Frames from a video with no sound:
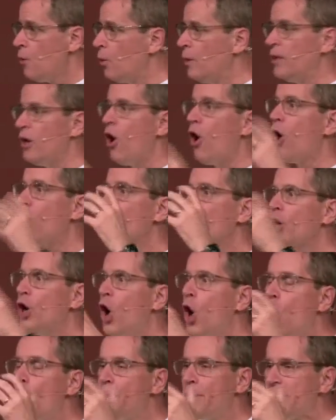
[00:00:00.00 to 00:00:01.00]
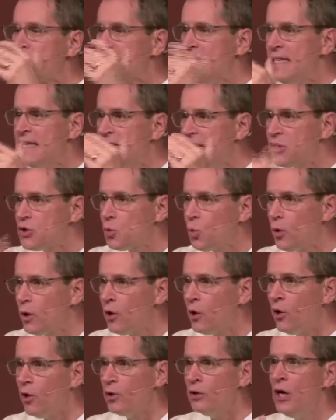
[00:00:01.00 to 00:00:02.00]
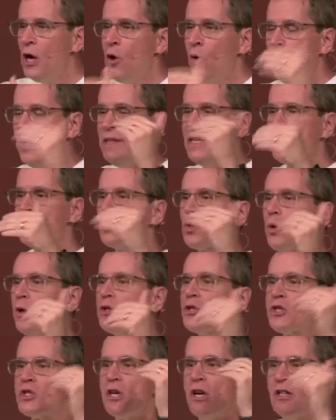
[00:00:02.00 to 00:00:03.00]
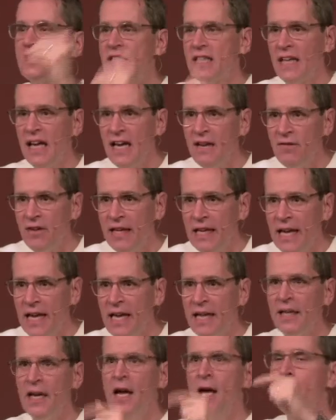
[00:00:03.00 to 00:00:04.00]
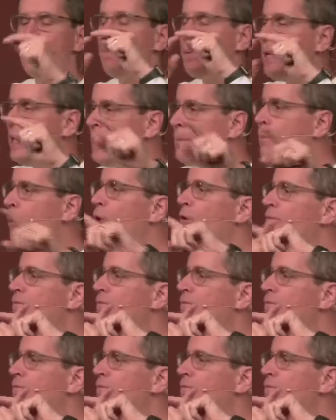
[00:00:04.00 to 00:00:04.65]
When all their hope is in this world, when this world starts caving in, people